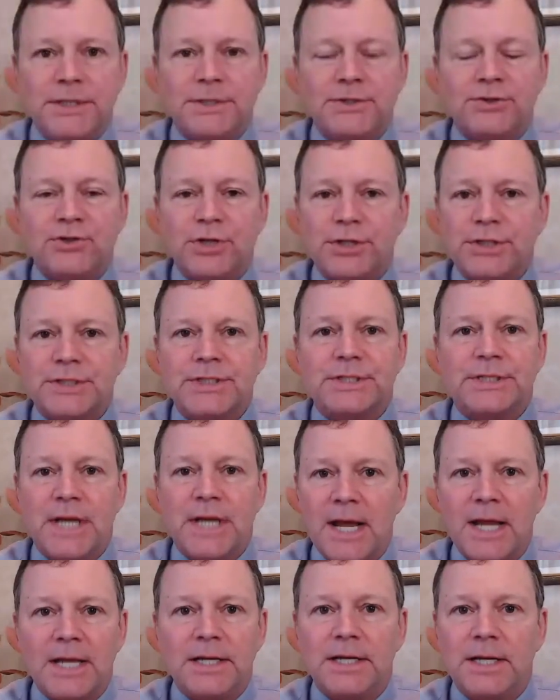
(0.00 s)
is just
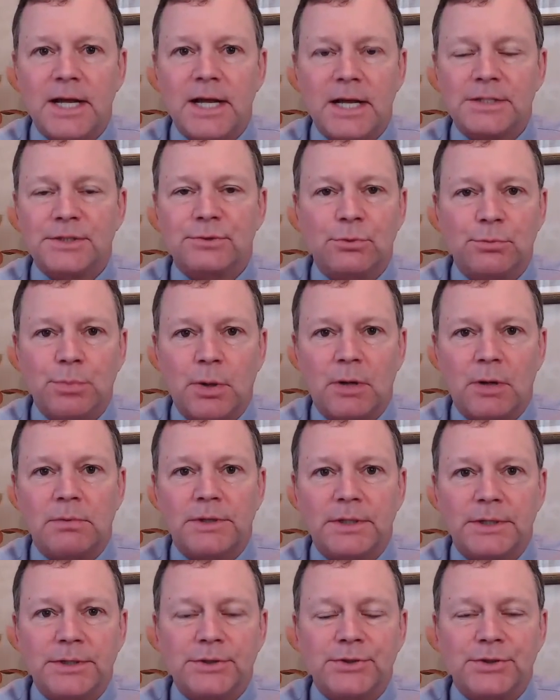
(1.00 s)
dead as a
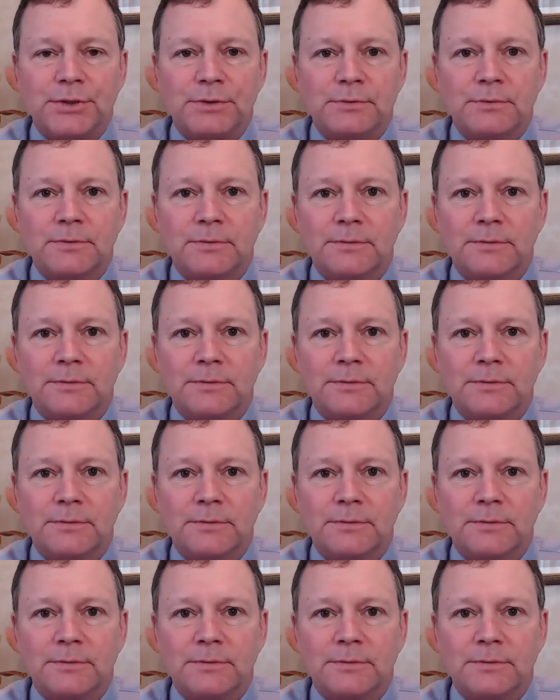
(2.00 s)
Republican issue?